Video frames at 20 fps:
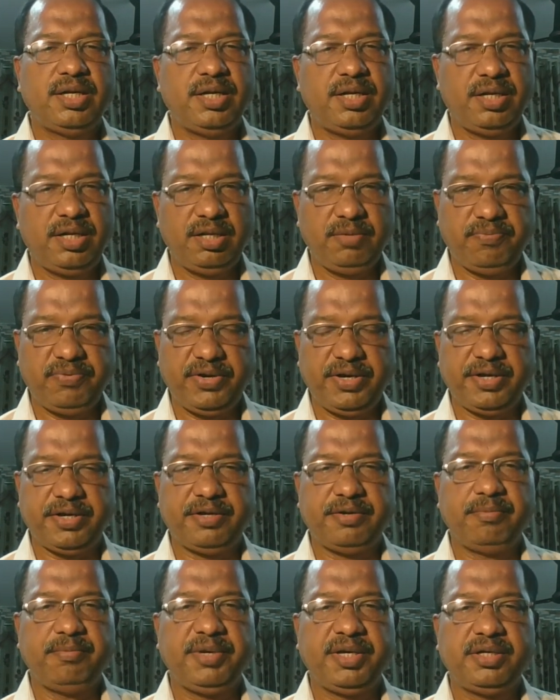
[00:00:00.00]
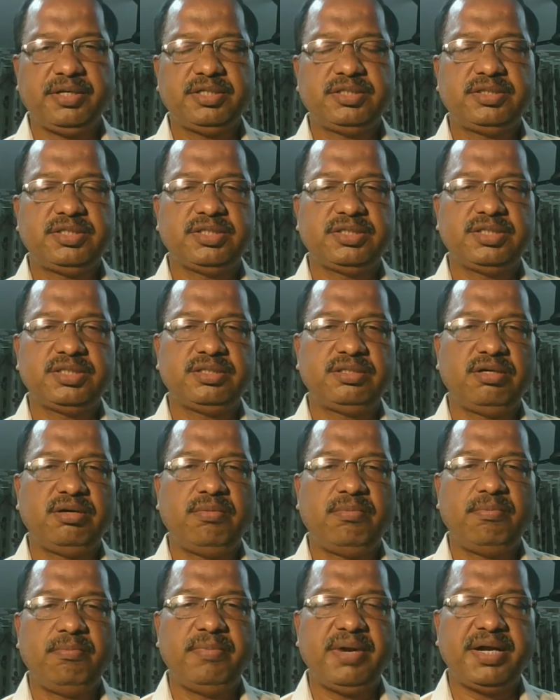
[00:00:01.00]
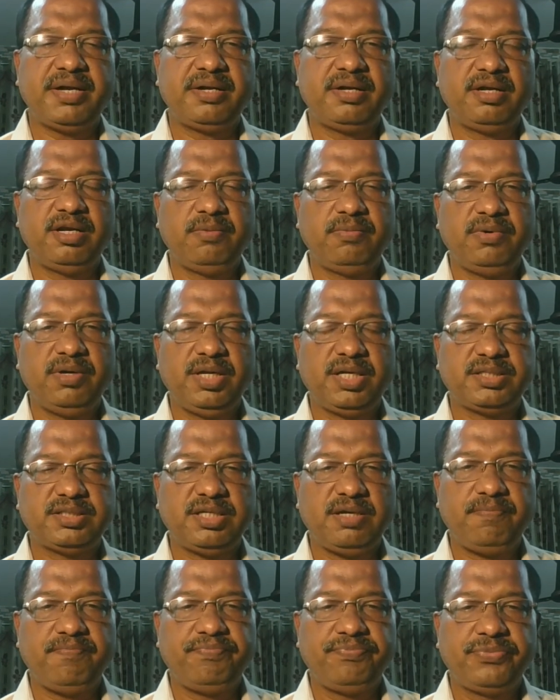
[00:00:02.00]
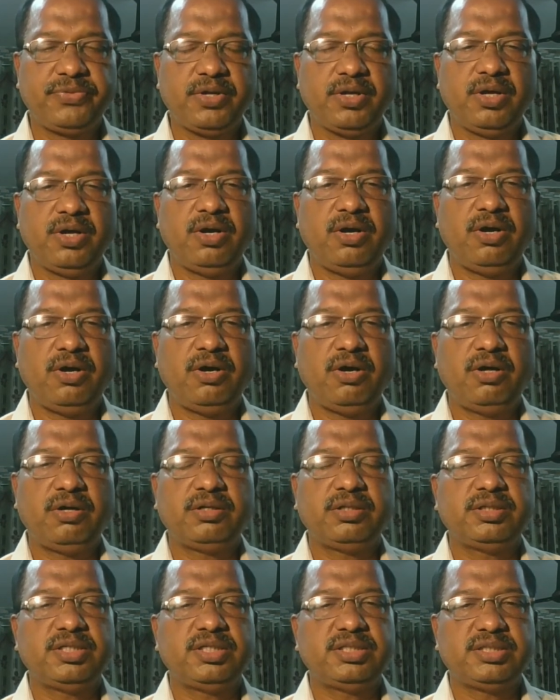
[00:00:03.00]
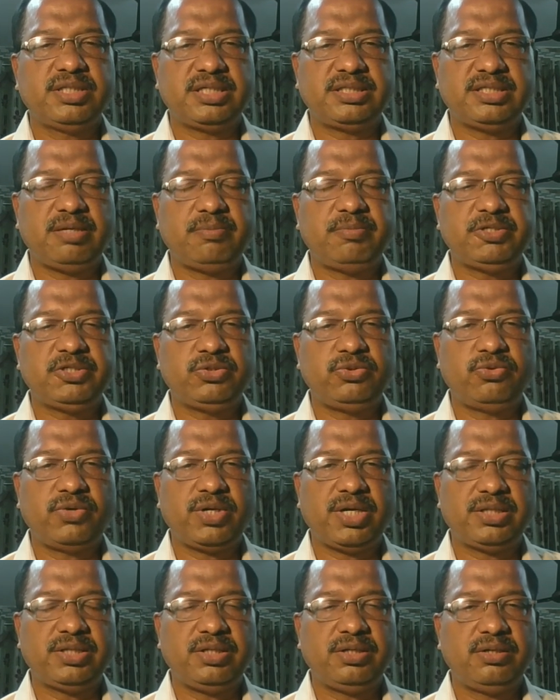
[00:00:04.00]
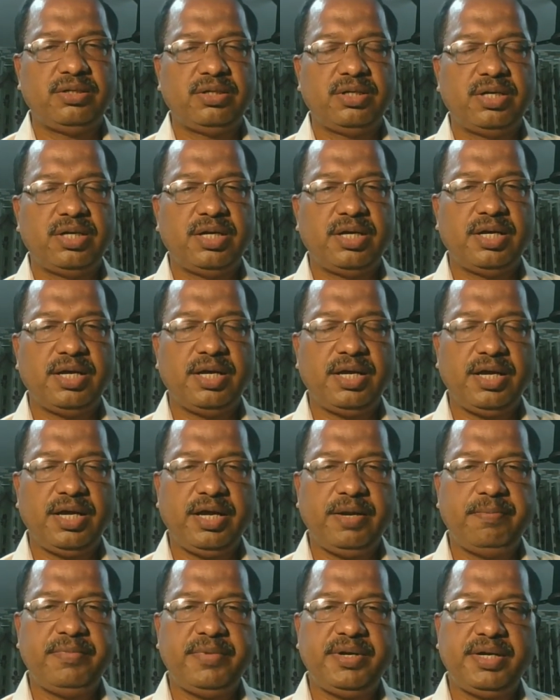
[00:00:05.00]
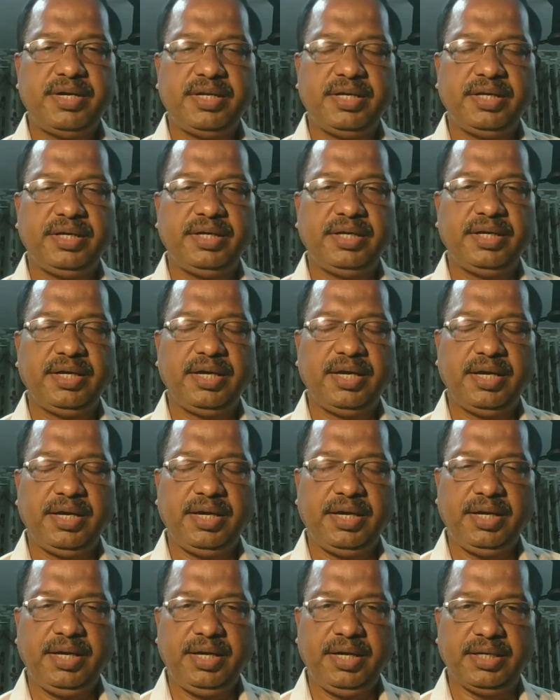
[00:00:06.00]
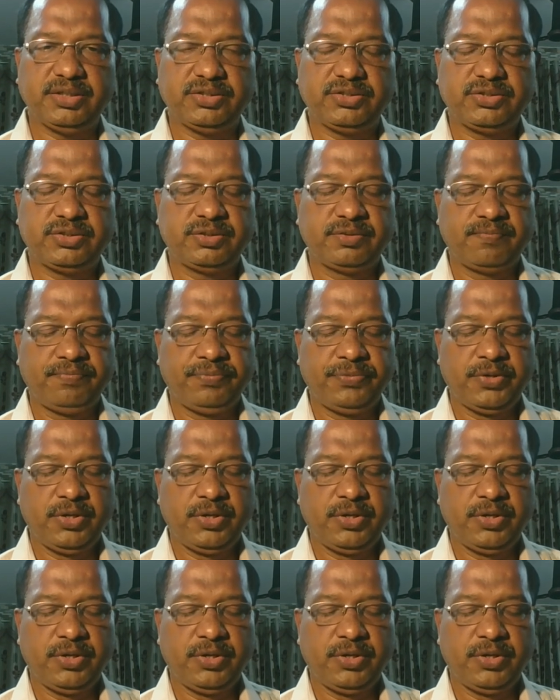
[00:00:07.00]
different because this is the metric level exam, or this exam is known as the MTS.